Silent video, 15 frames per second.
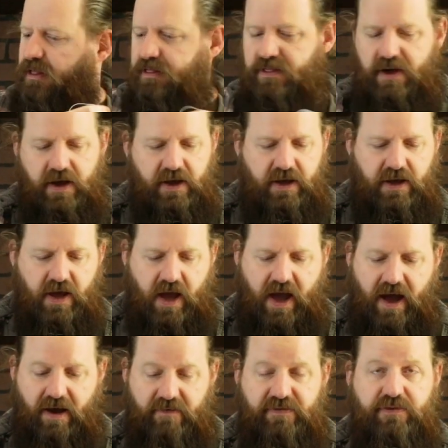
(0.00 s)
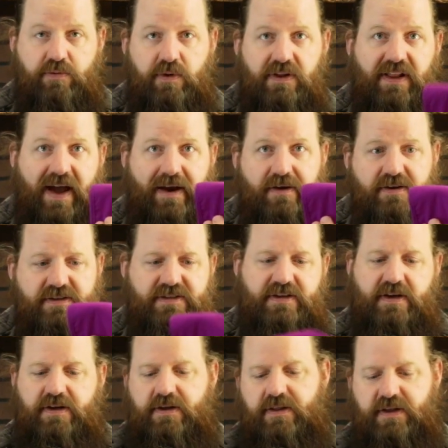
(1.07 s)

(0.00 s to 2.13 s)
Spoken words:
They have 3 layers.